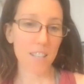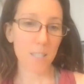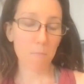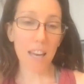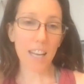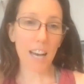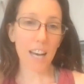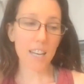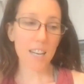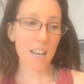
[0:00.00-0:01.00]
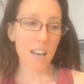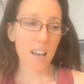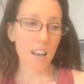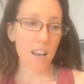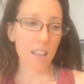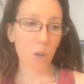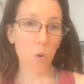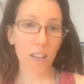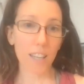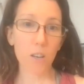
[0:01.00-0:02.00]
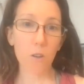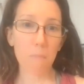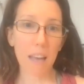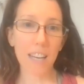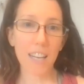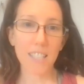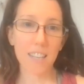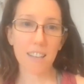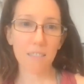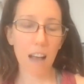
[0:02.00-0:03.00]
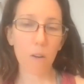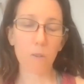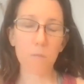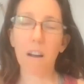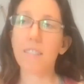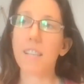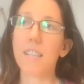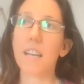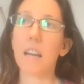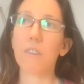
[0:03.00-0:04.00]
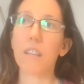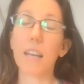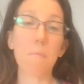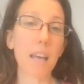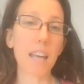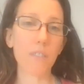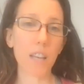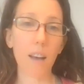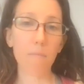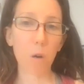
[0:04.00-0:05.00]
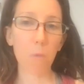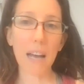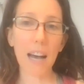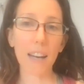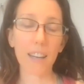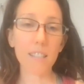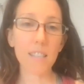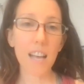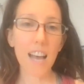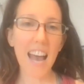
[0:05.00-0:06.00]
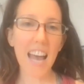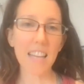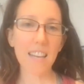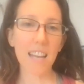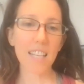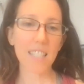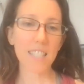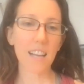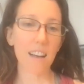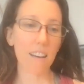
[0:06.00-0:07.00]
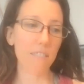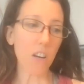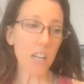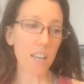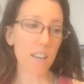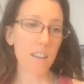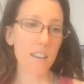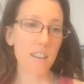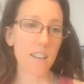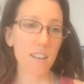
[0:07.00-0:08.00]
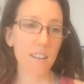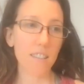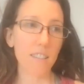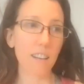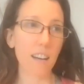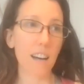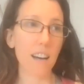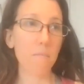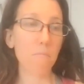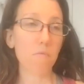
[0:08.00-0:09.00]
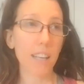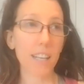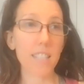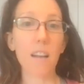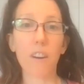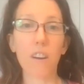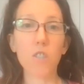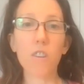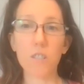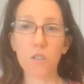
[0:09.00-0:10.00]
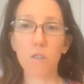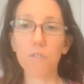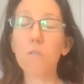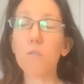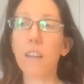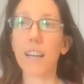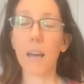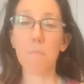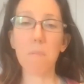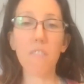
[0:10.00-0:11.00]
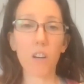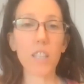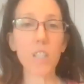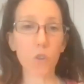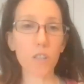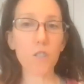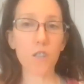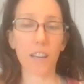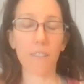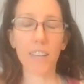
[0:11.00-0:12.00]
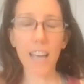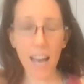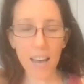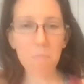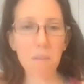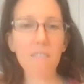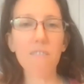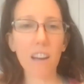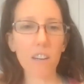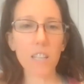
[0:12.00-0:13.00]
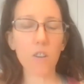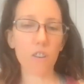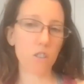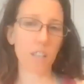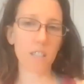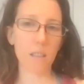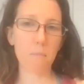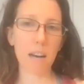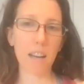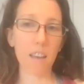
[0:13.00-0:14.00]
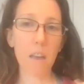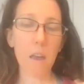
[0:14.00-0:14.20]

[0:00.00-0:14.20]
depending on the quality who made it and how it was processed and everything, it may even have probiotics. And it's very, like I said, very traditional food that can be very nourishing, to the body.